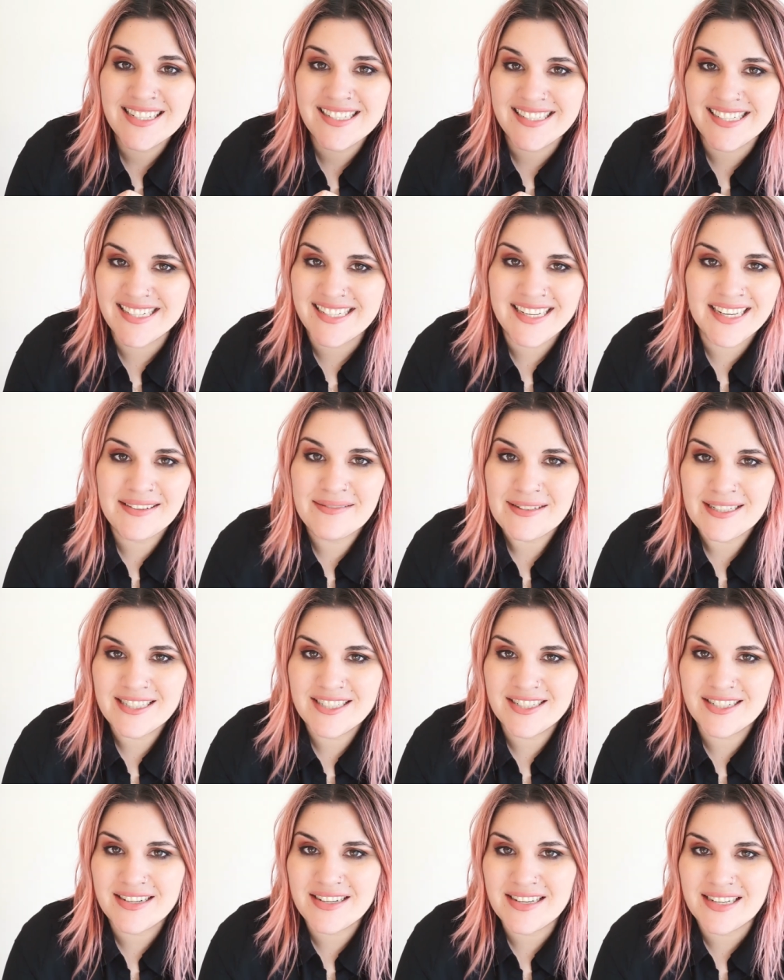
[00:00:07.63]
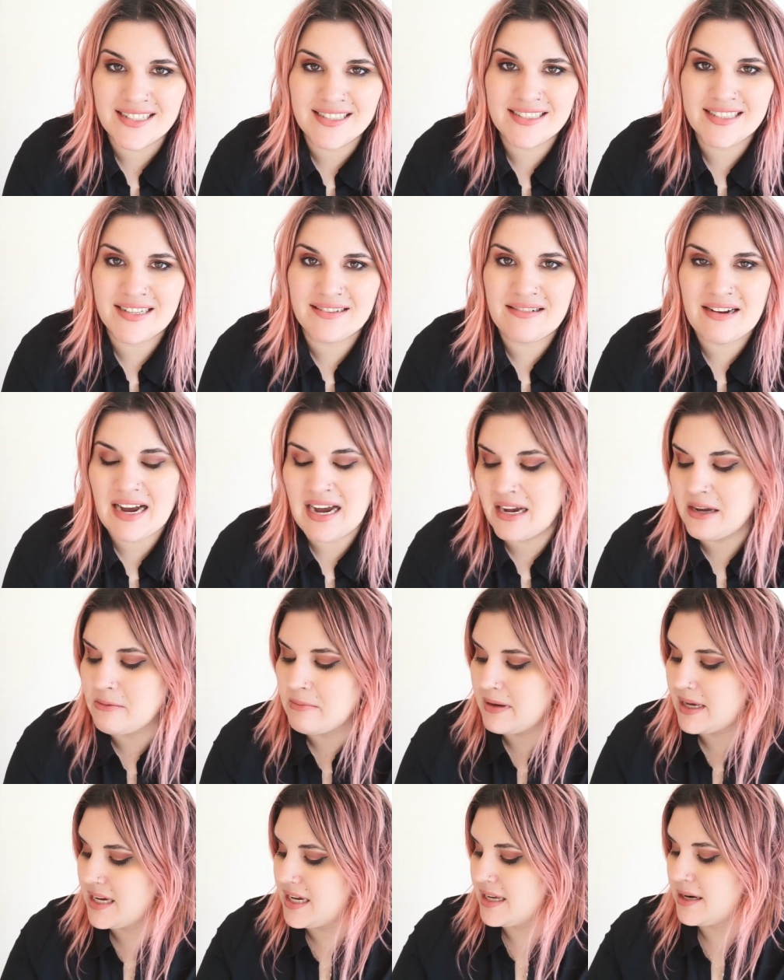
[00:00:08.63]
Today I'm going to show you guys how I
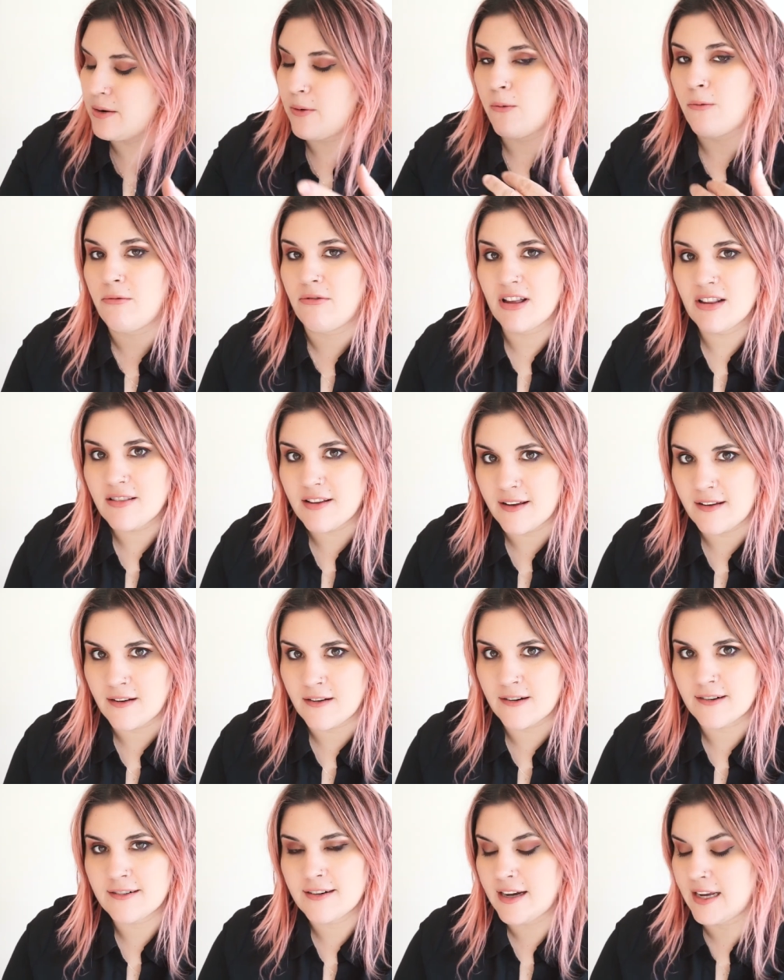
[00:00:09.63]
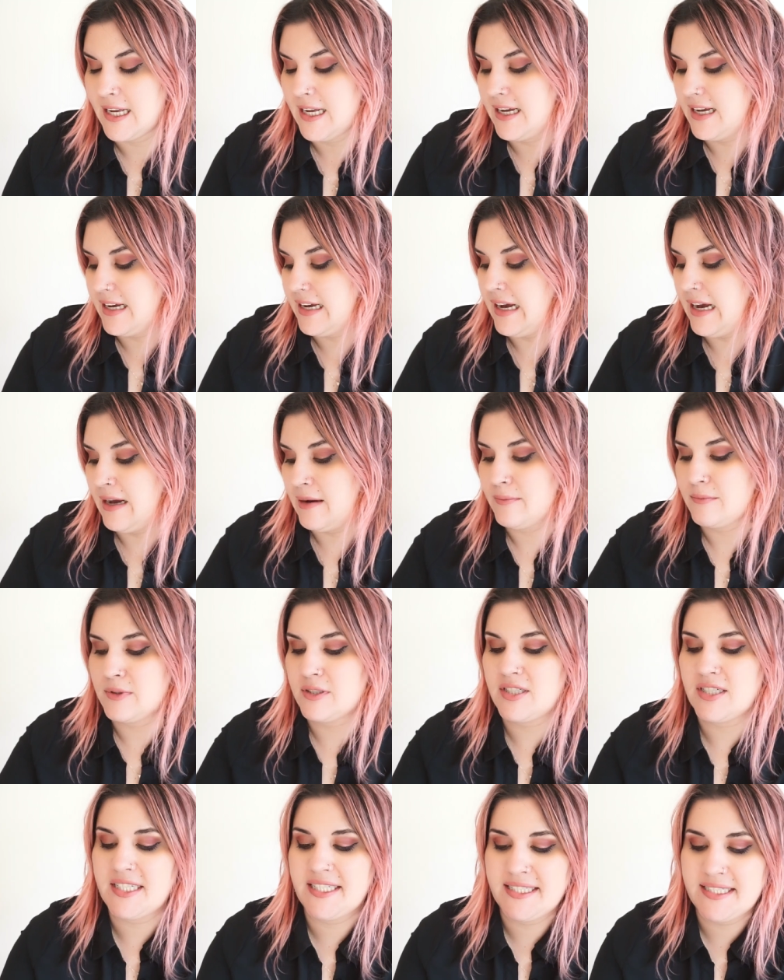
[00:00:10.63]
made Willow,
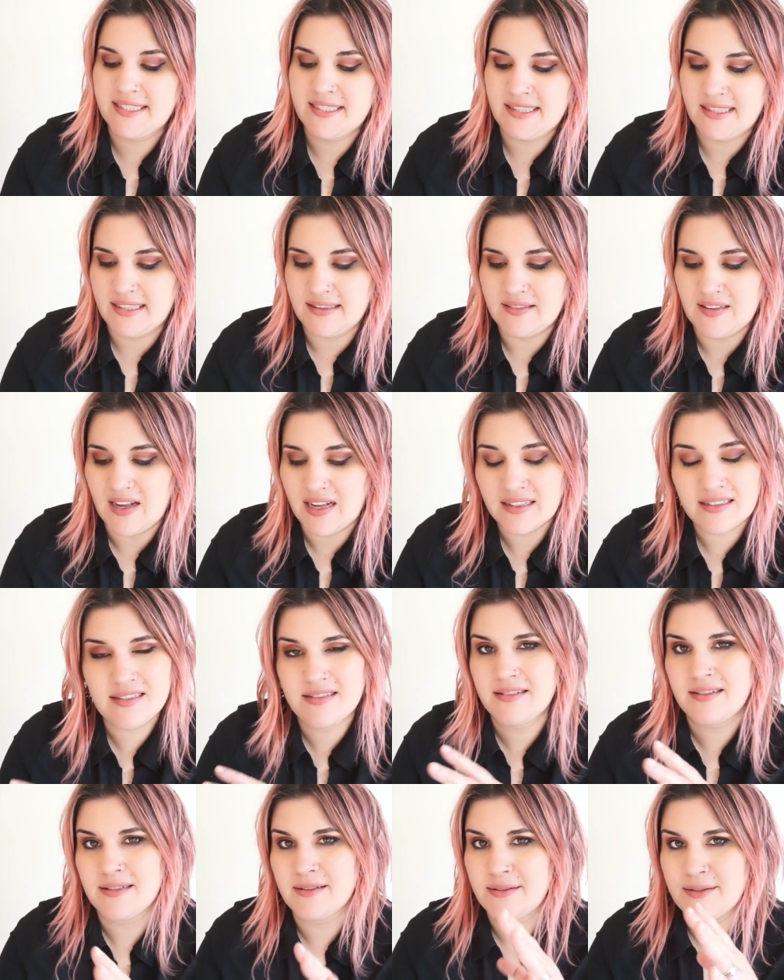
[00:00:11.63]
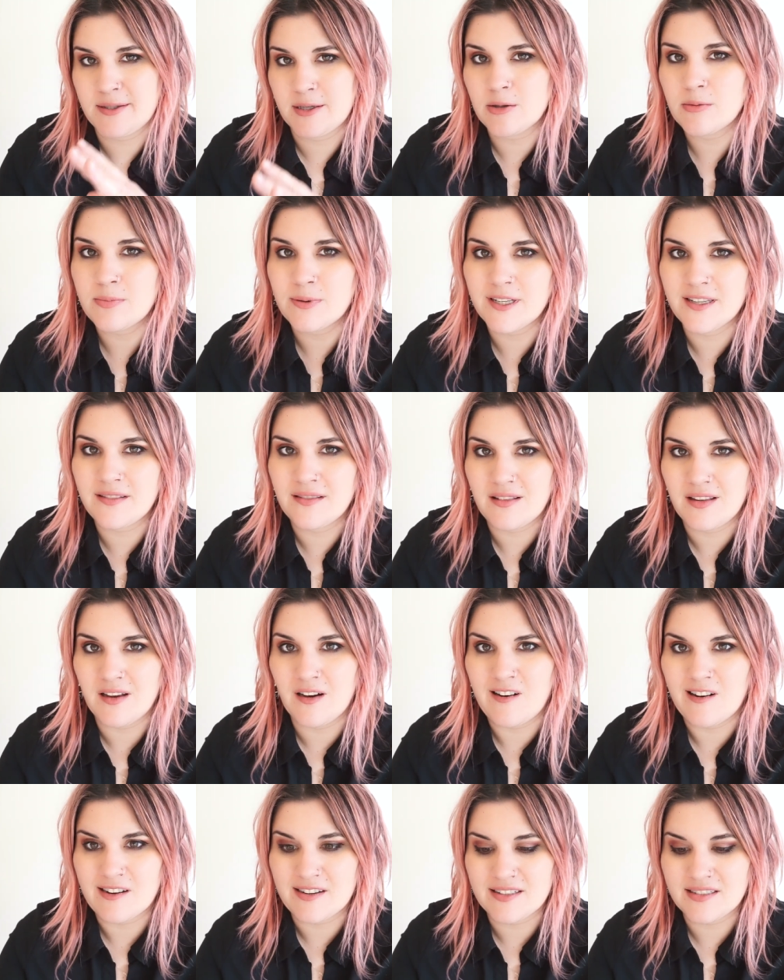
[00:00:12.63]
which is the last soap in the
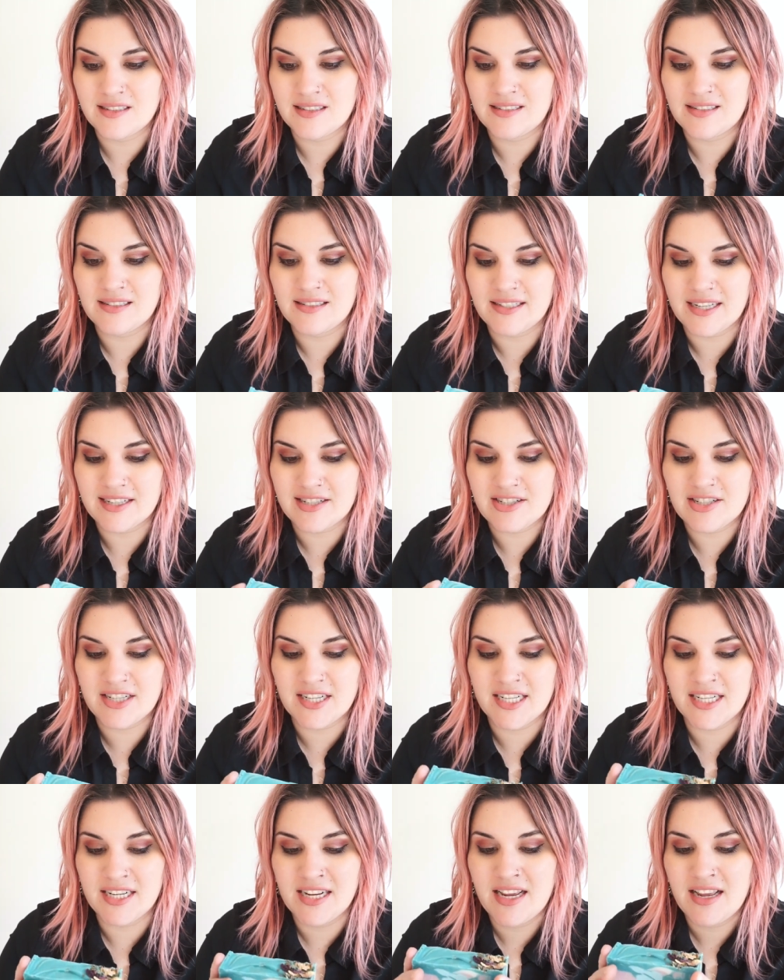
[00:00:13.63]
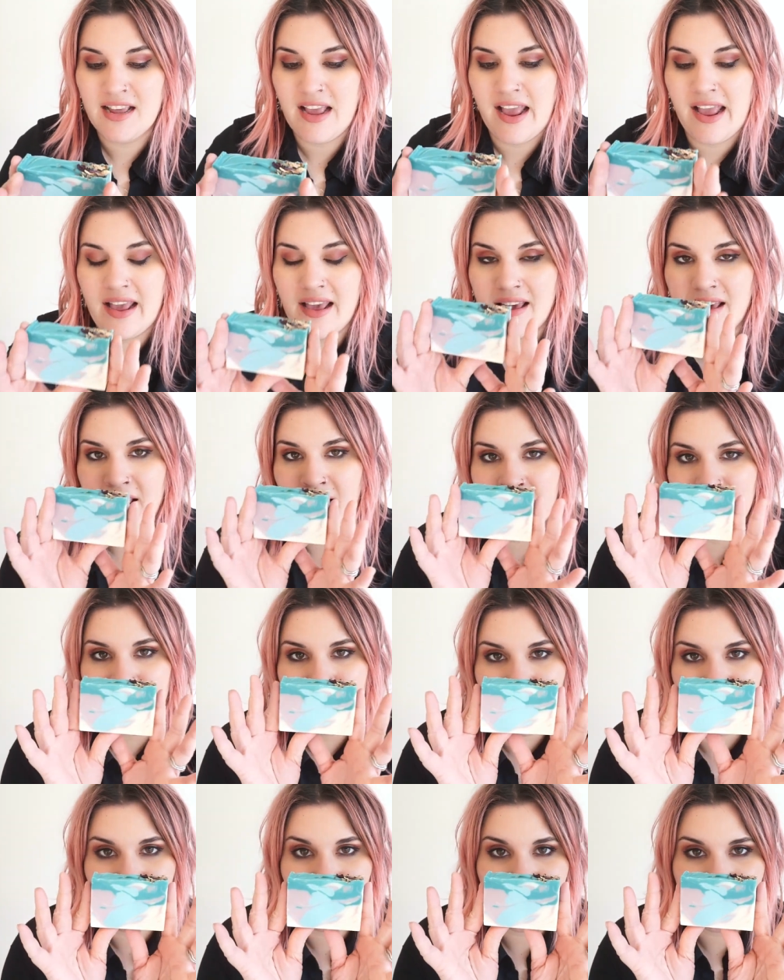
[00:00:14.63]
August collection,
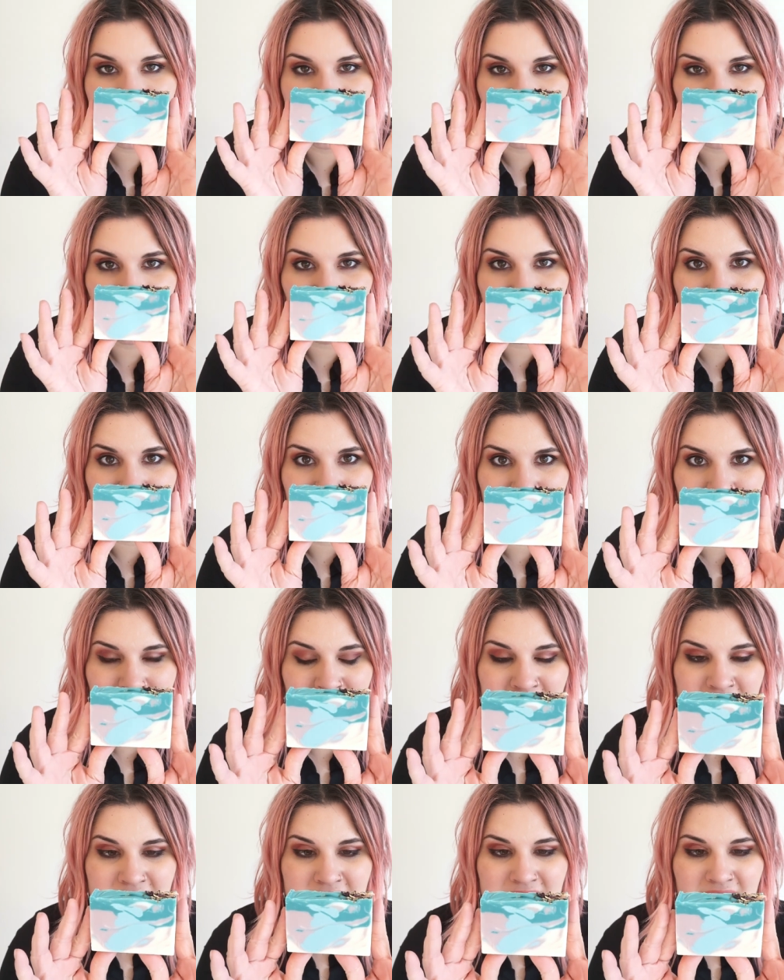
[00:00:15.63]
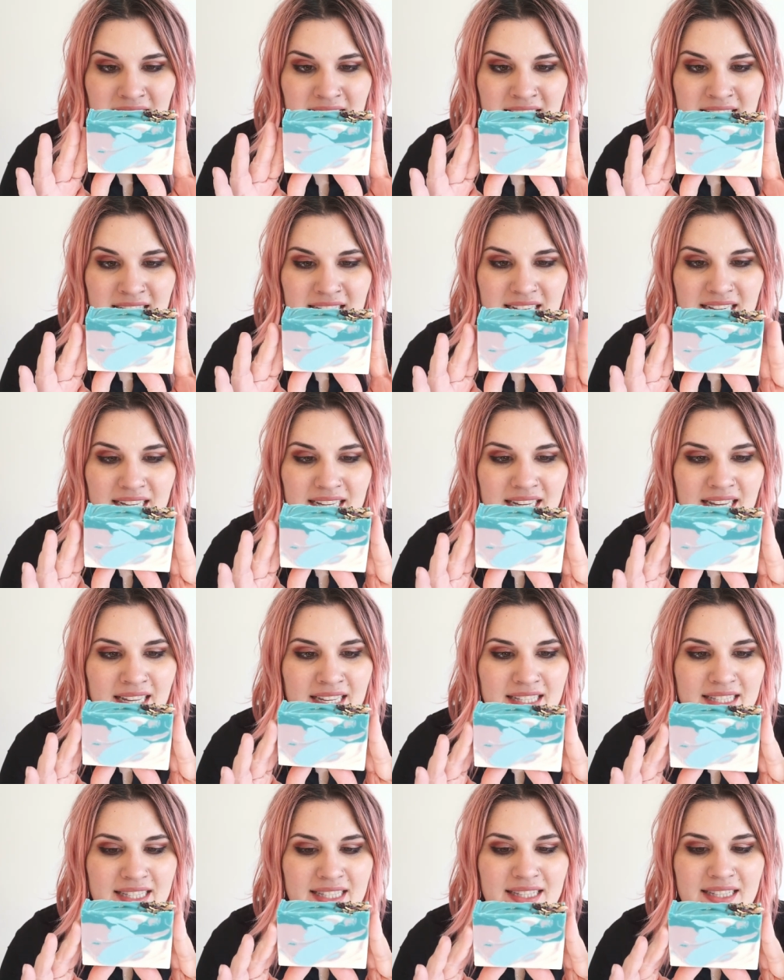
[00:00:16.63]
and this is what Willow looks like.
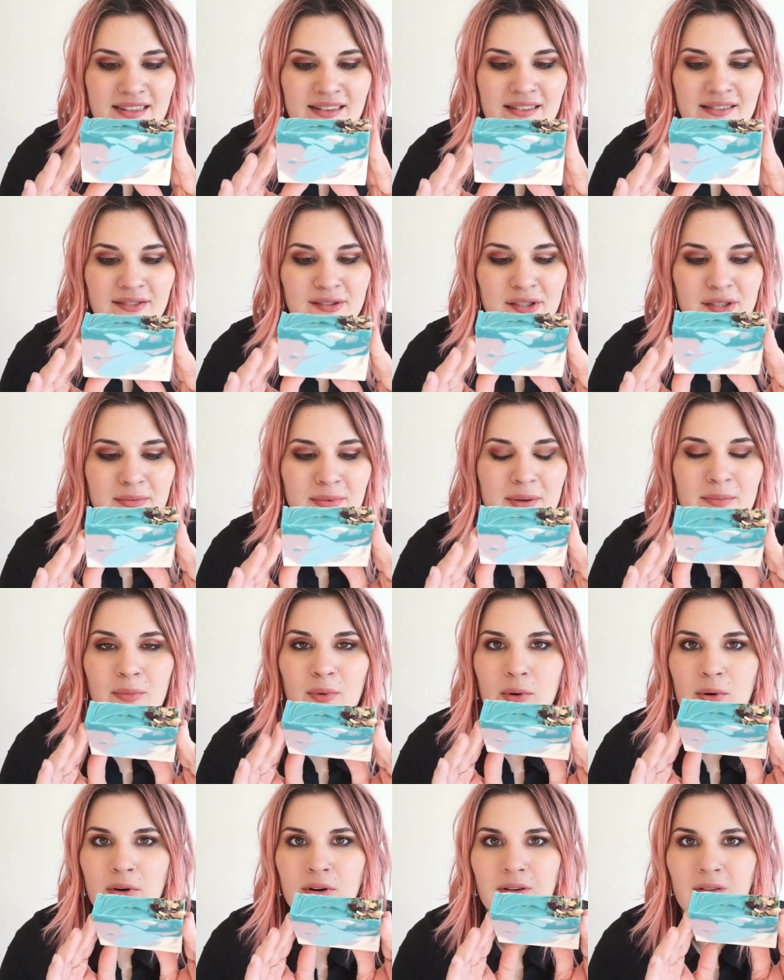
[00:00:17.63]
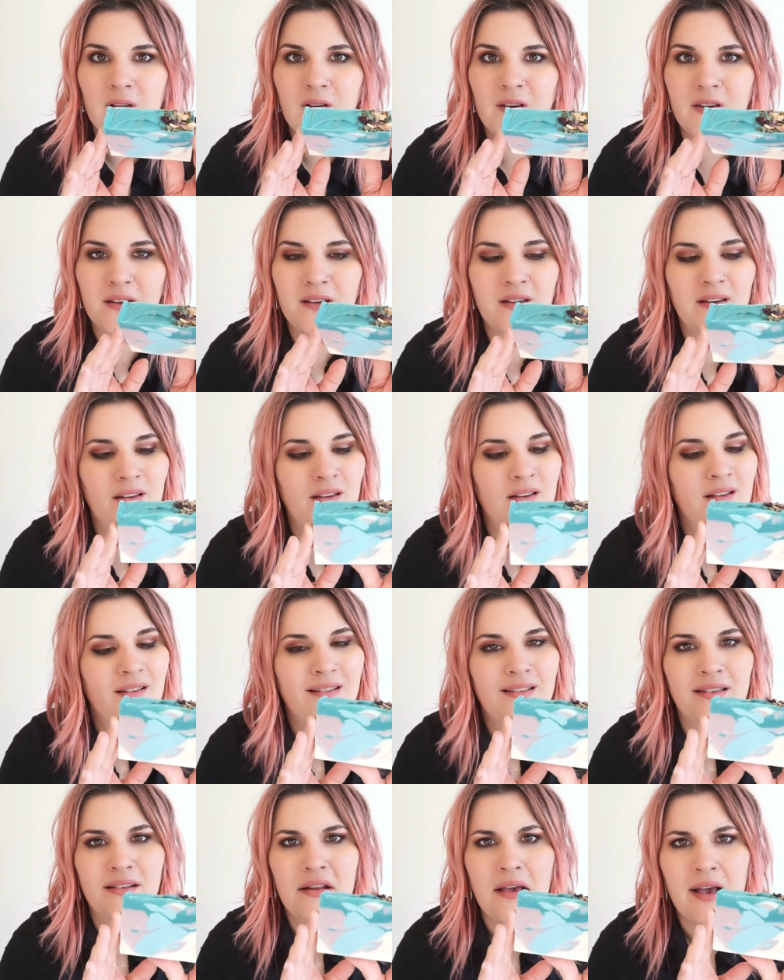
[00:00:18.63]
It's a little bit more like
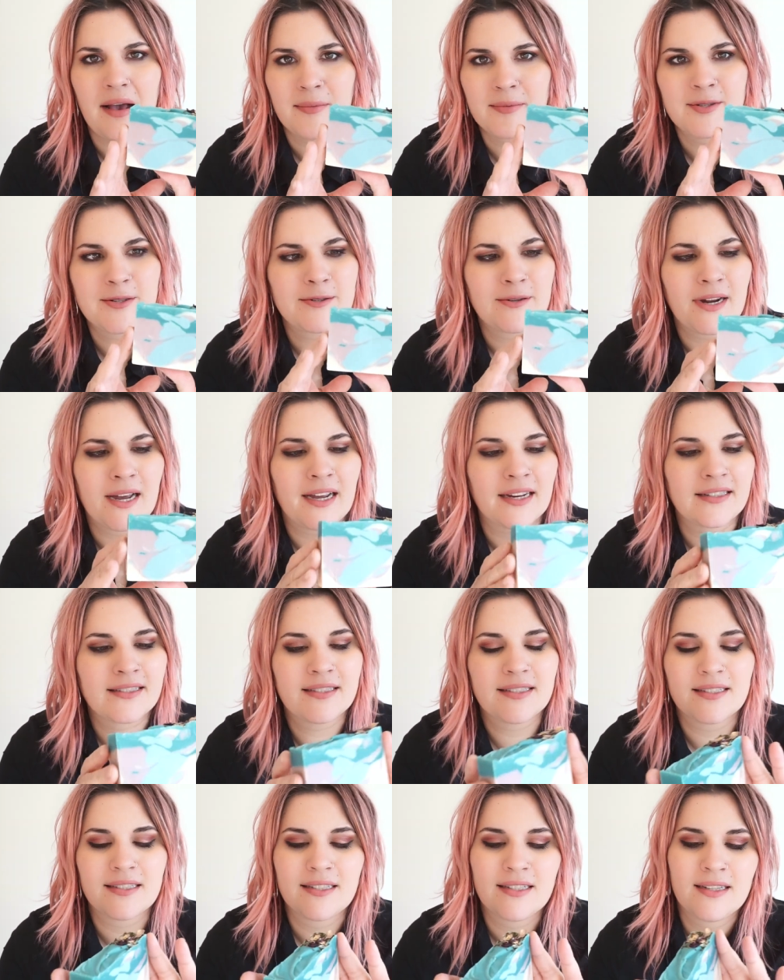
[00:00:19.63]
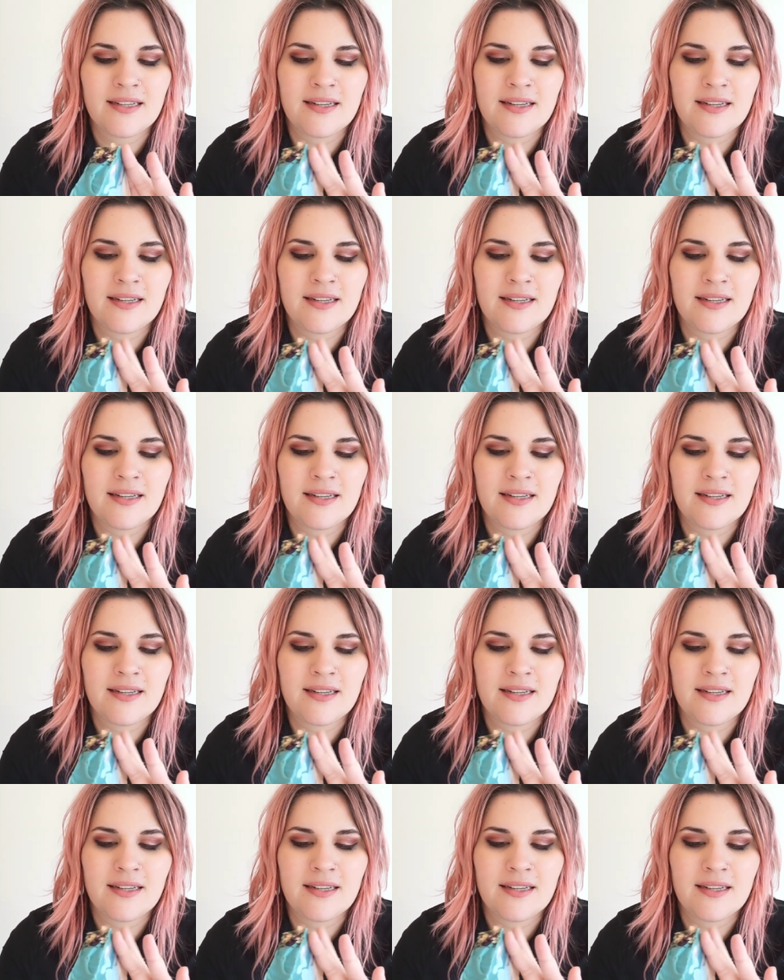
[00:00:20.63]
an abstract